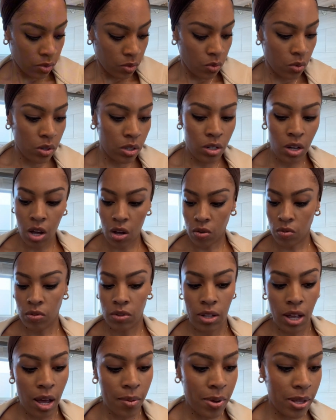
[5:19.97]
Well, no.
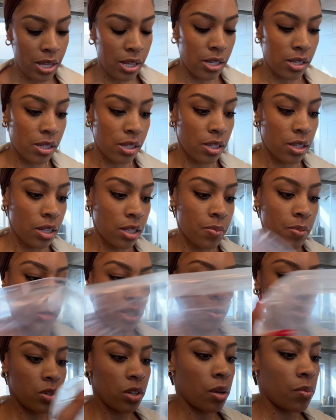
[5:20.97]
How about this? Let's put
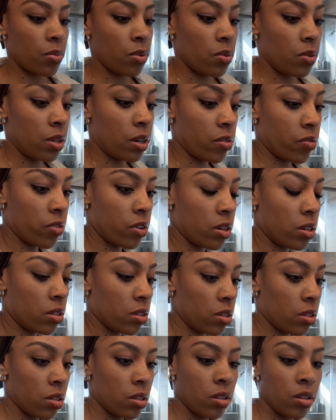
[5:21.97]
some shampoo in it
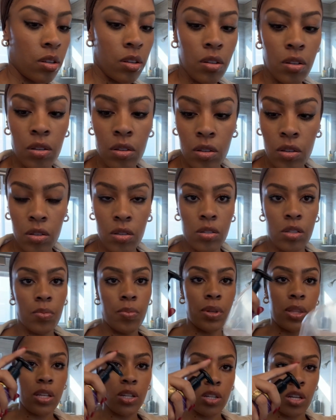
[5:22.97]
first. So
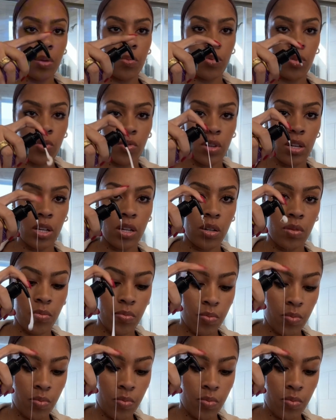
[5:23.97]
put the shampoo in.